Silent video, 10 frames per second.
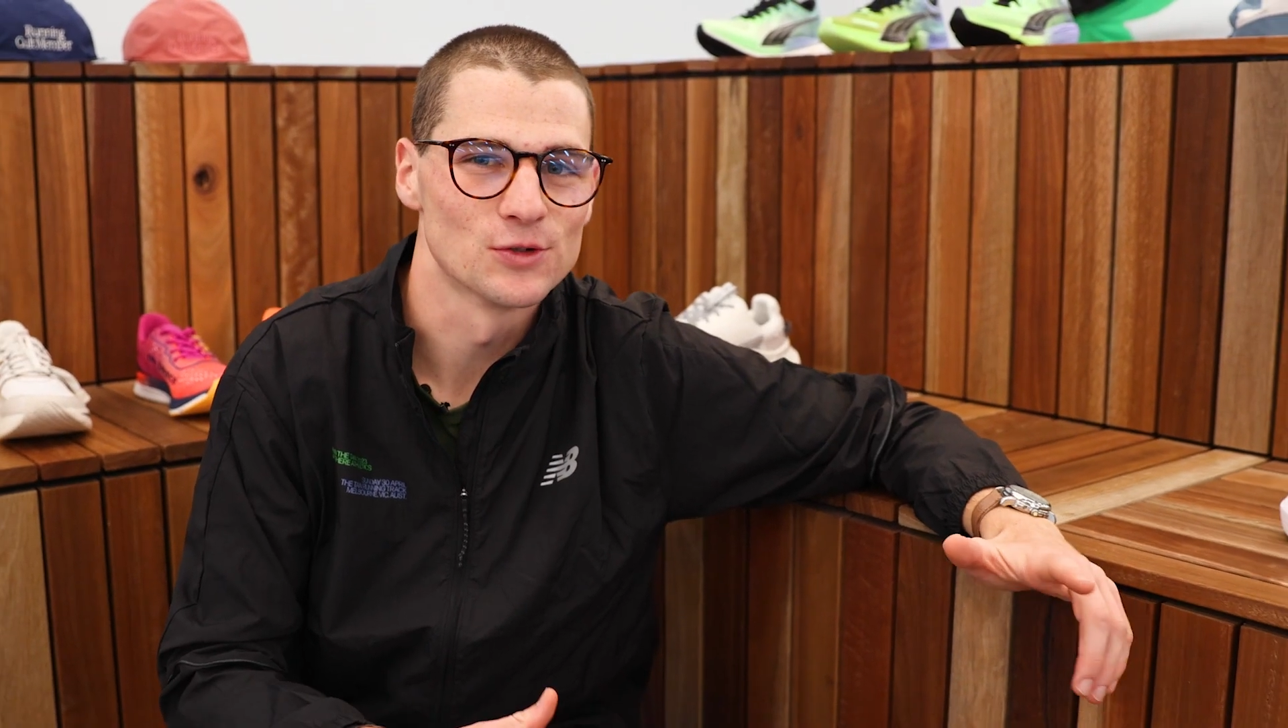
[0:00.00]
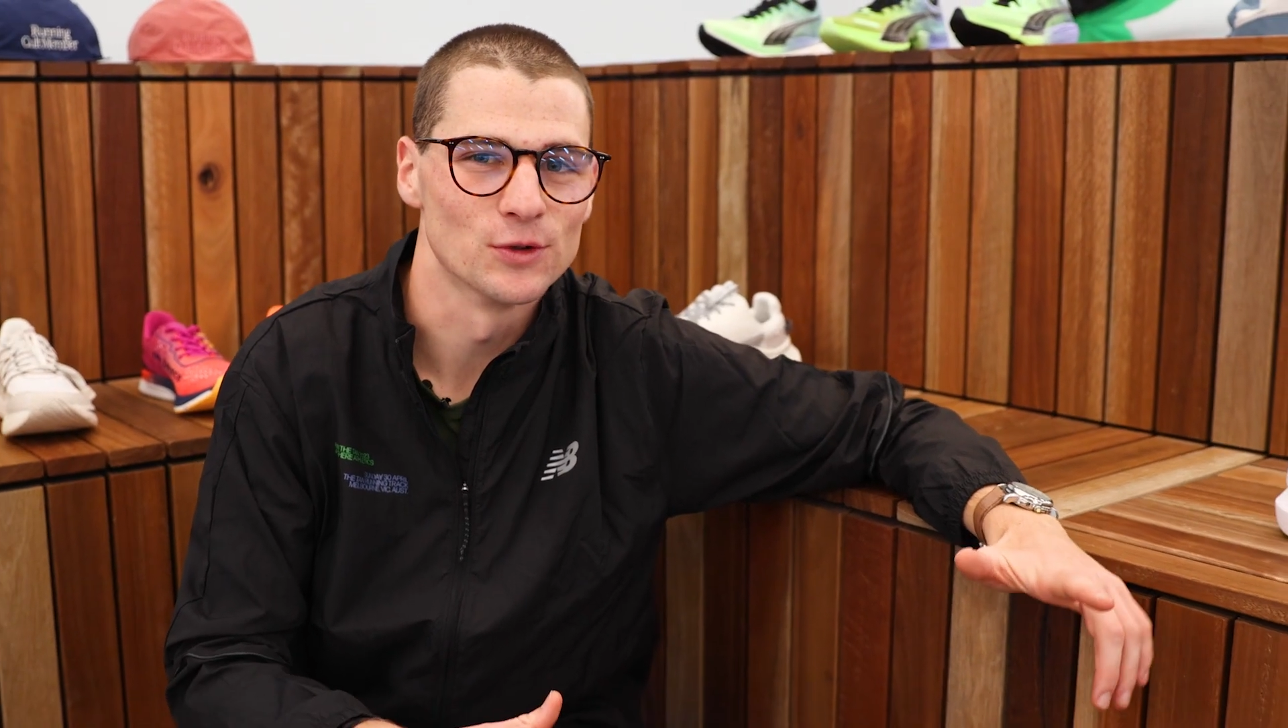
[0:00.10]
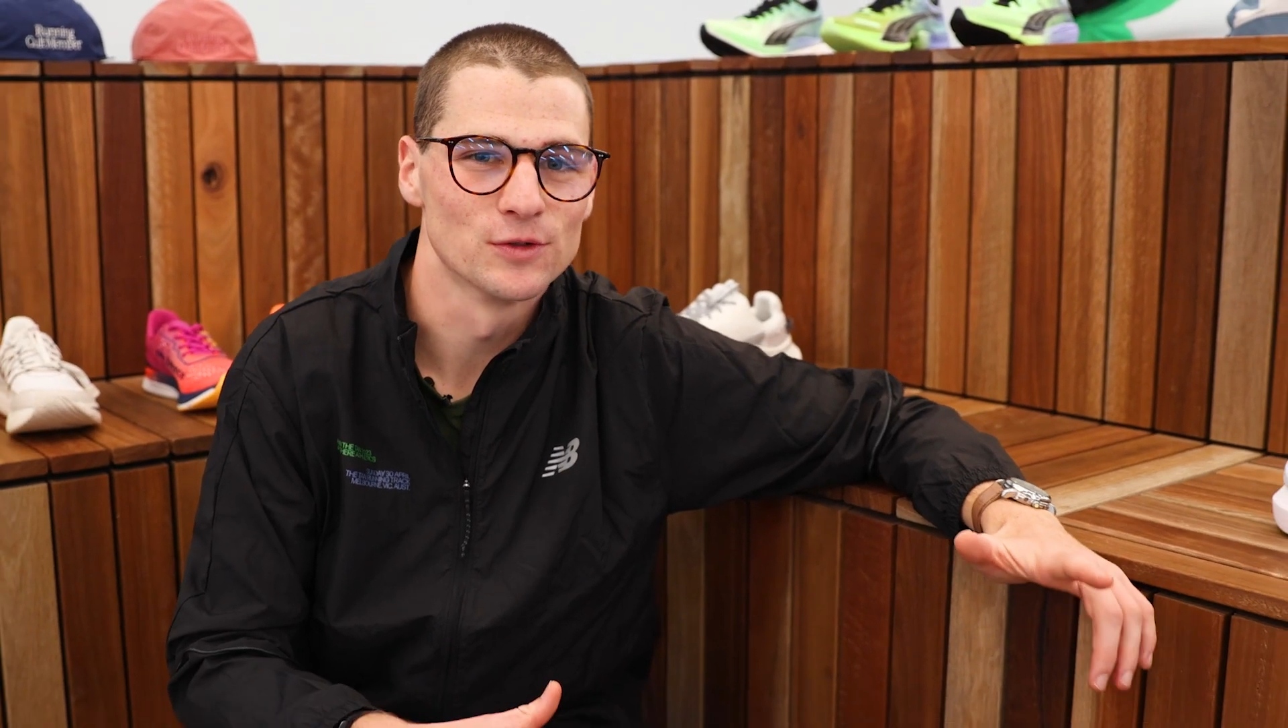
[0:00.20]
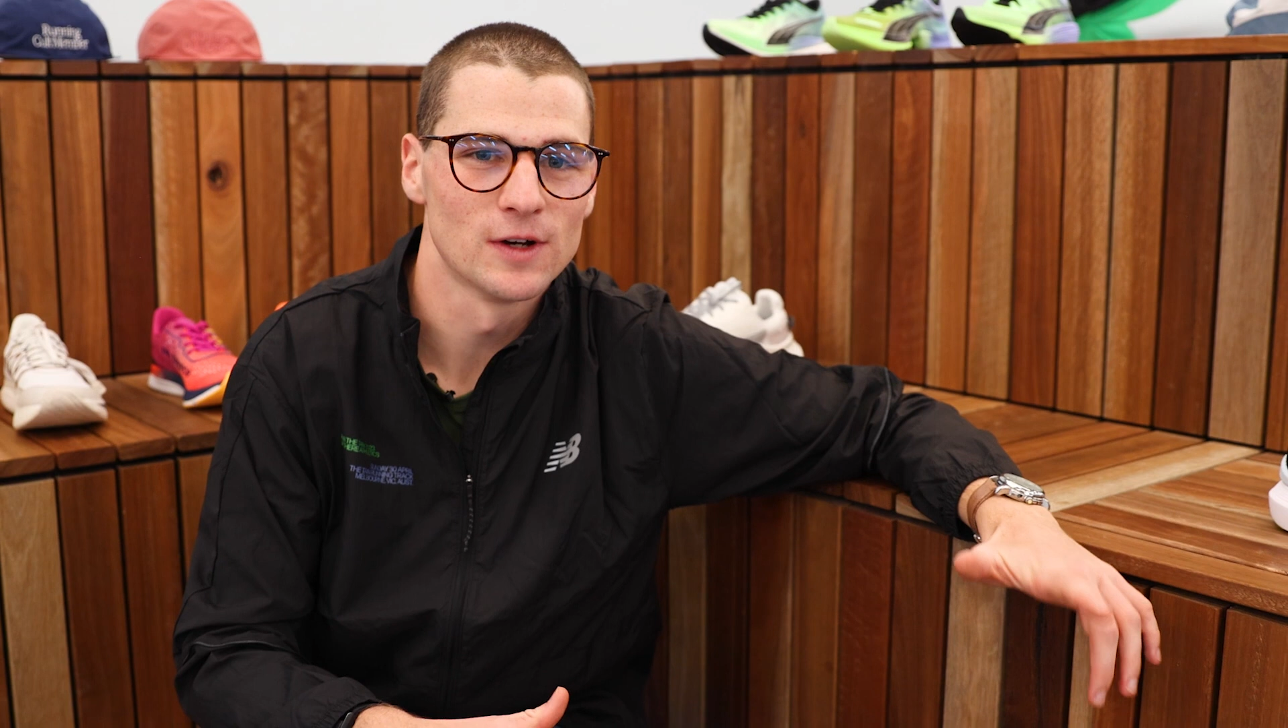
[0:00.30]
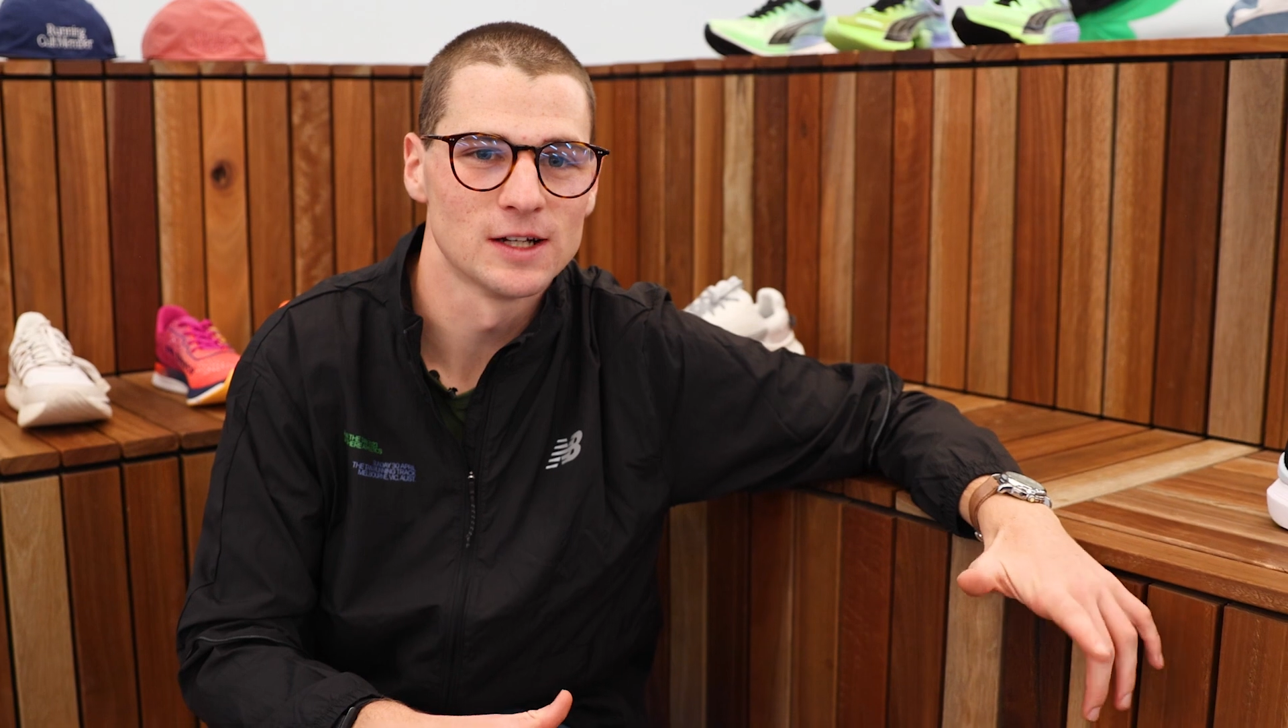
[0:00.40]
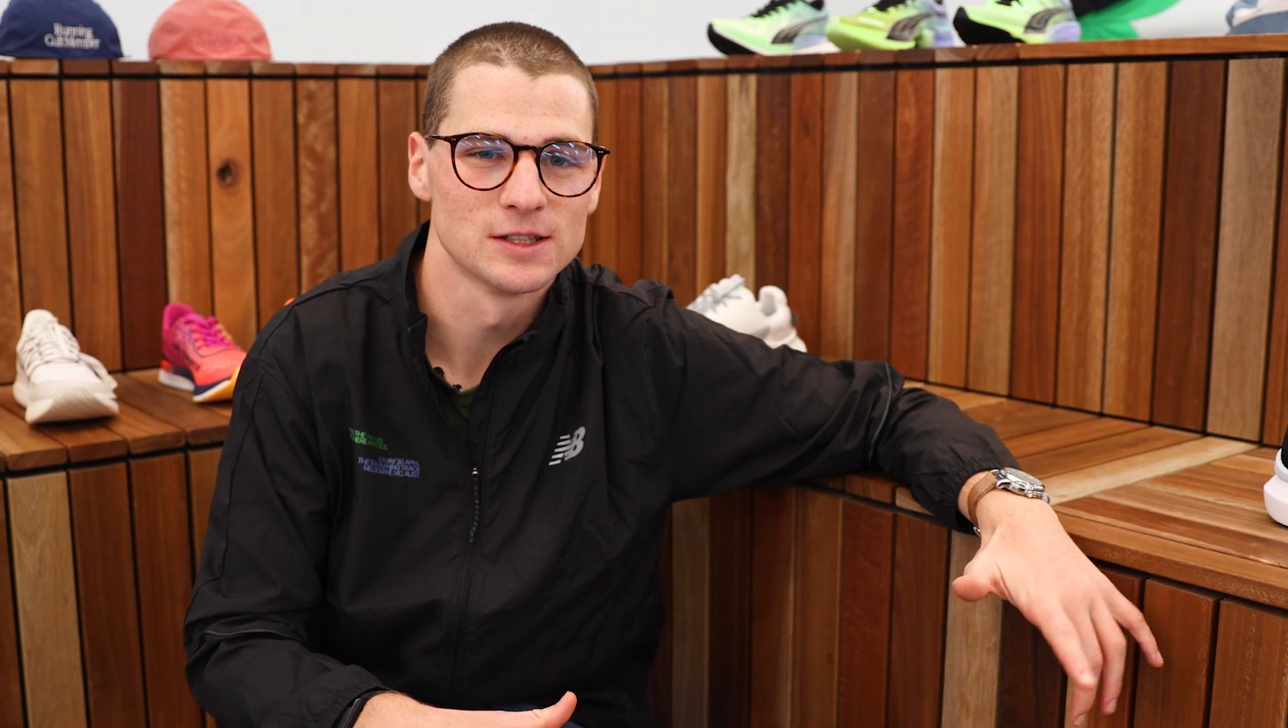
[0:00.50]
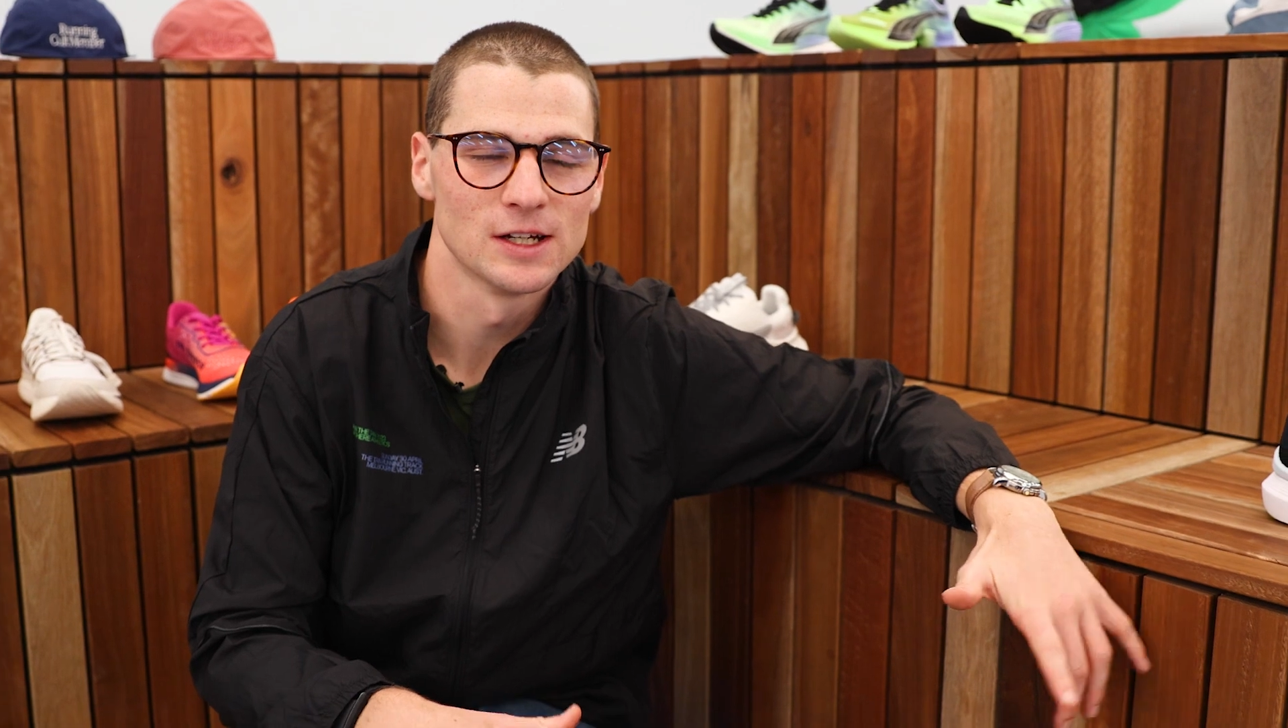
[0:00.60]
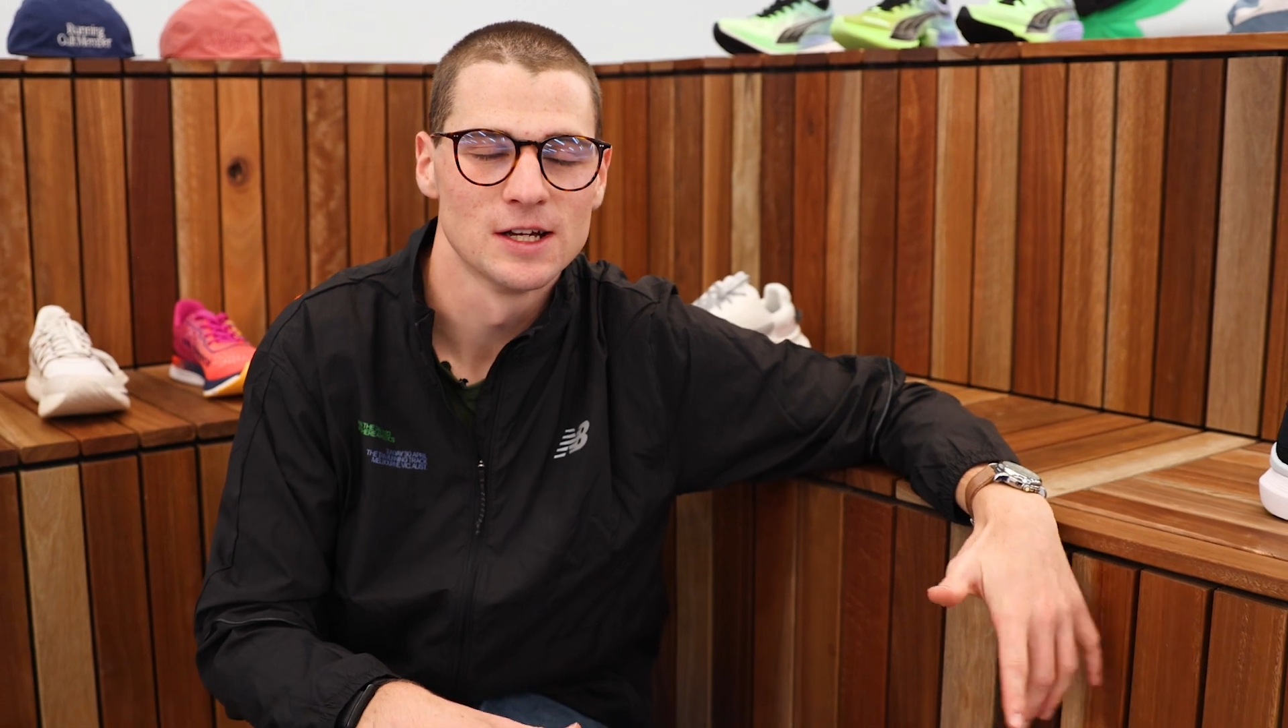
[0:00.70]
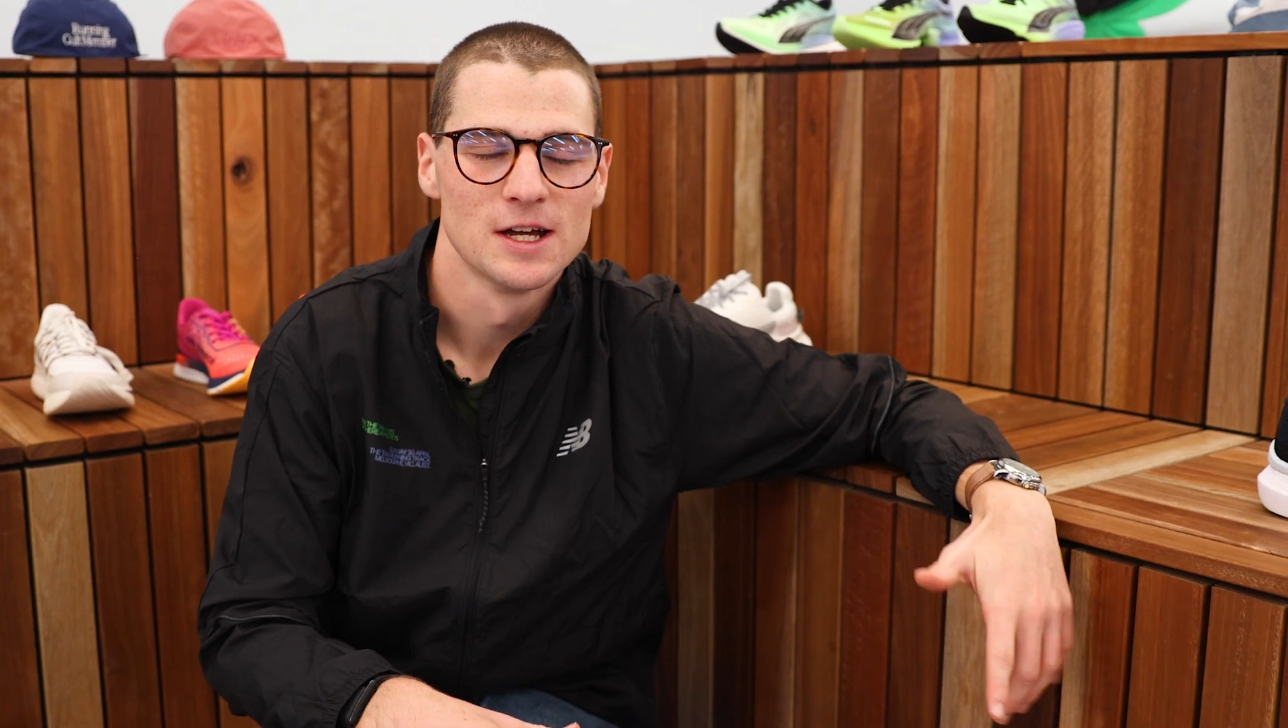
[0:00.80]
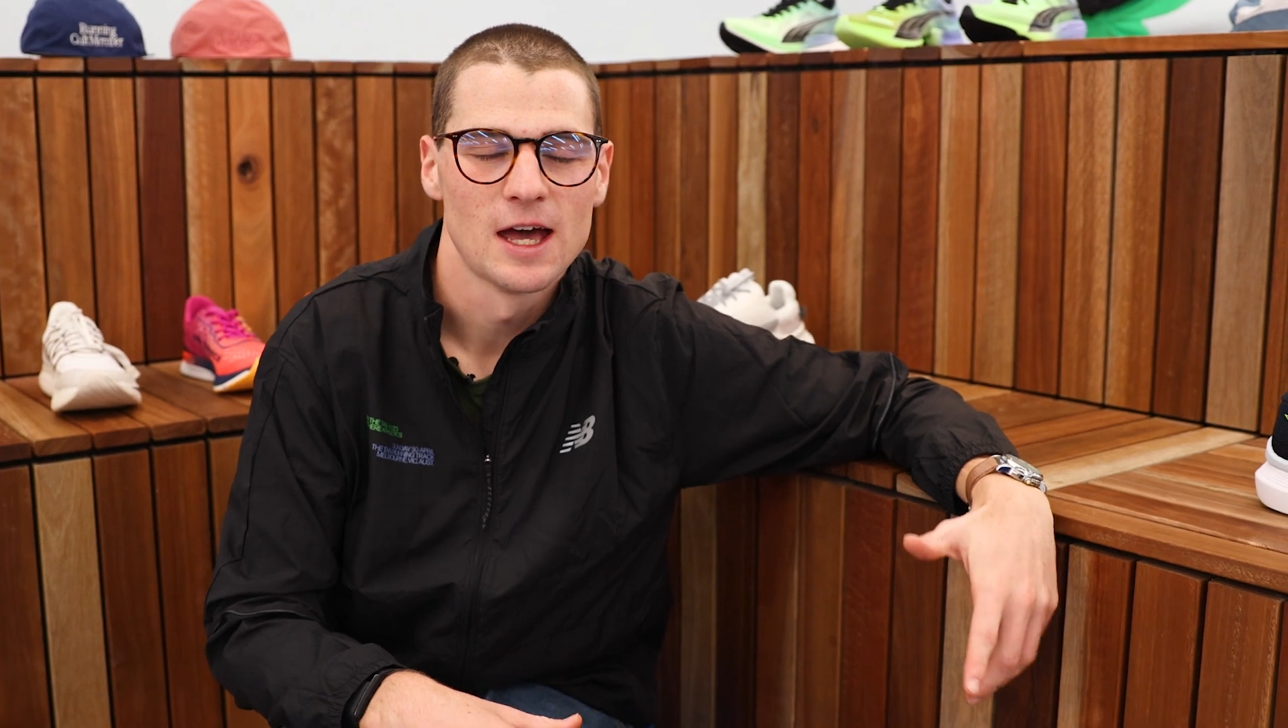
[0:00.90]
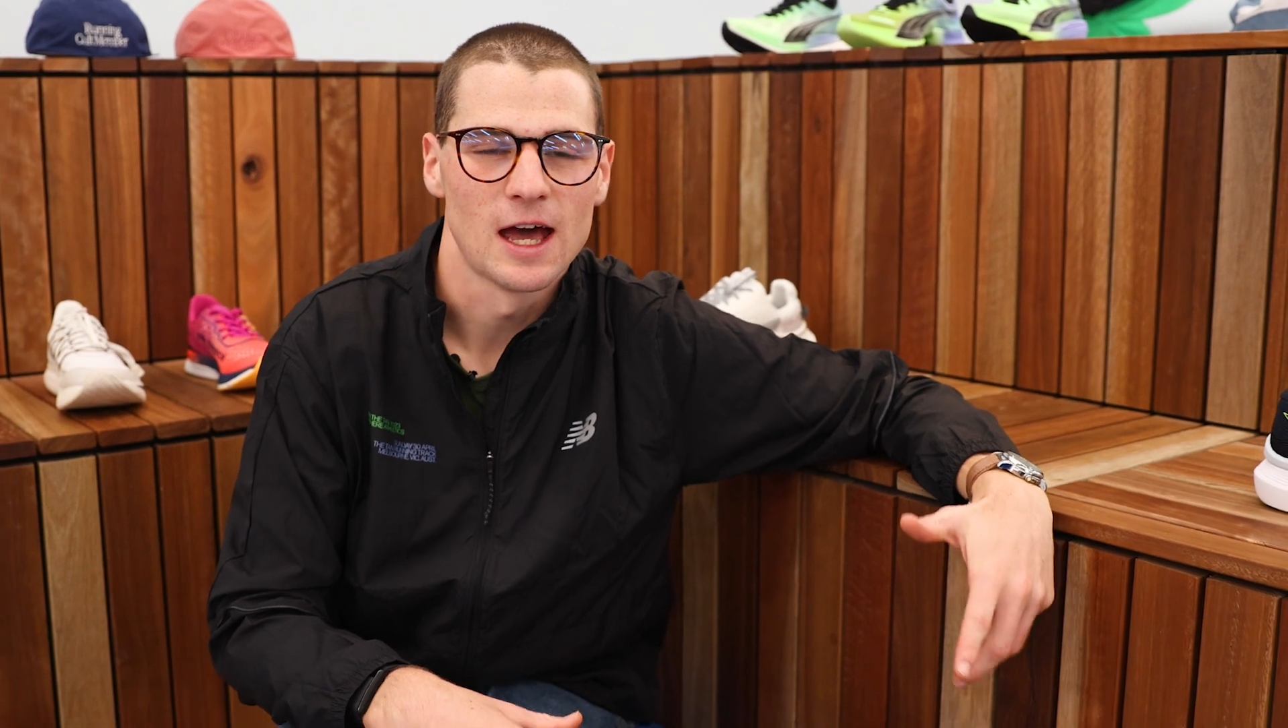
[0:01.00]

stores faster